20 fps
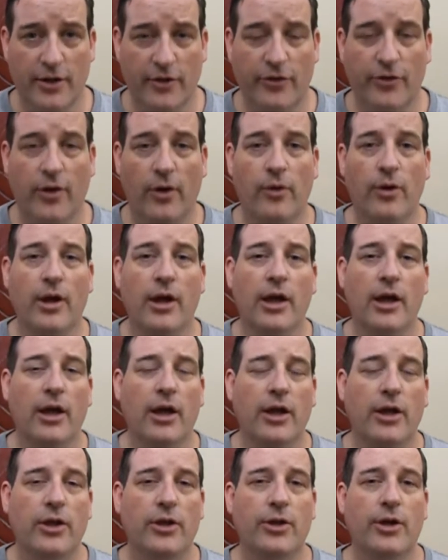So
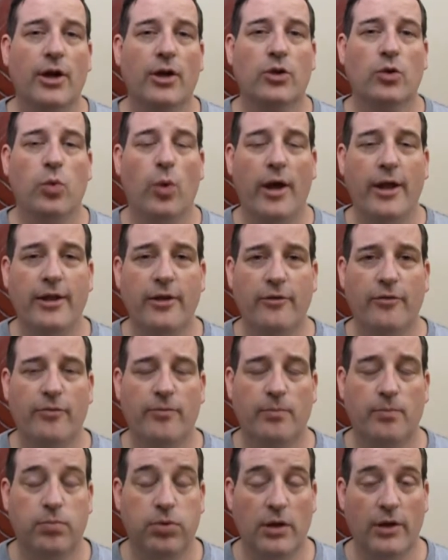you got 20
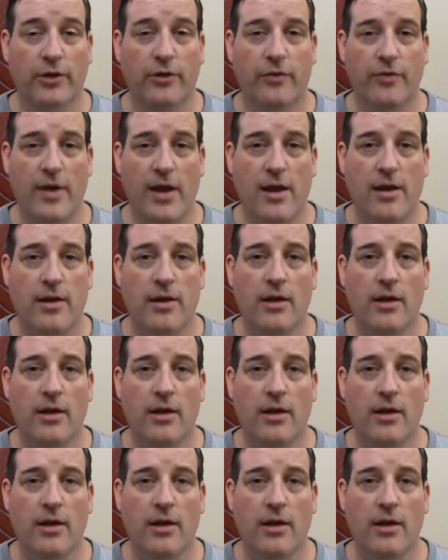plus feet